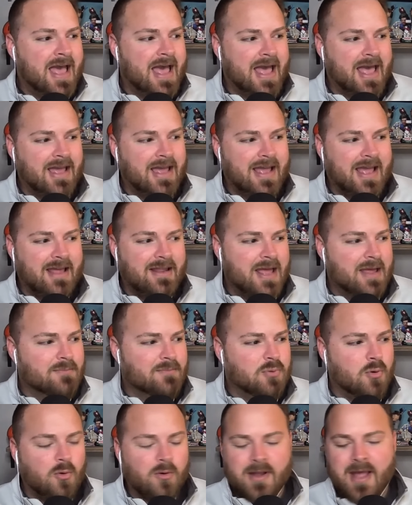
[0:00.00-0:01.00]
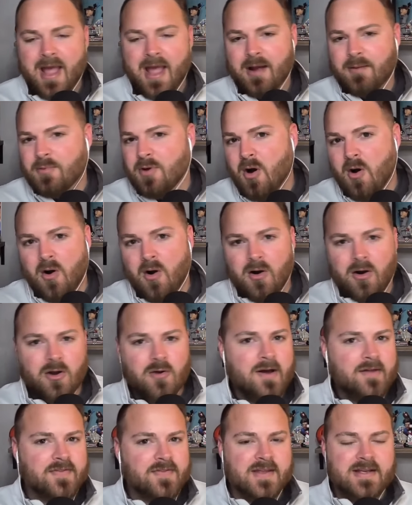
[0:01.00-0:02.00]
And poor Cam Carr,
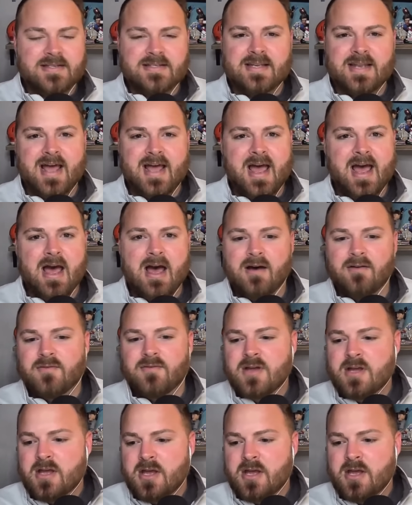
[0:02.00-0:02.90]
who I think is going to have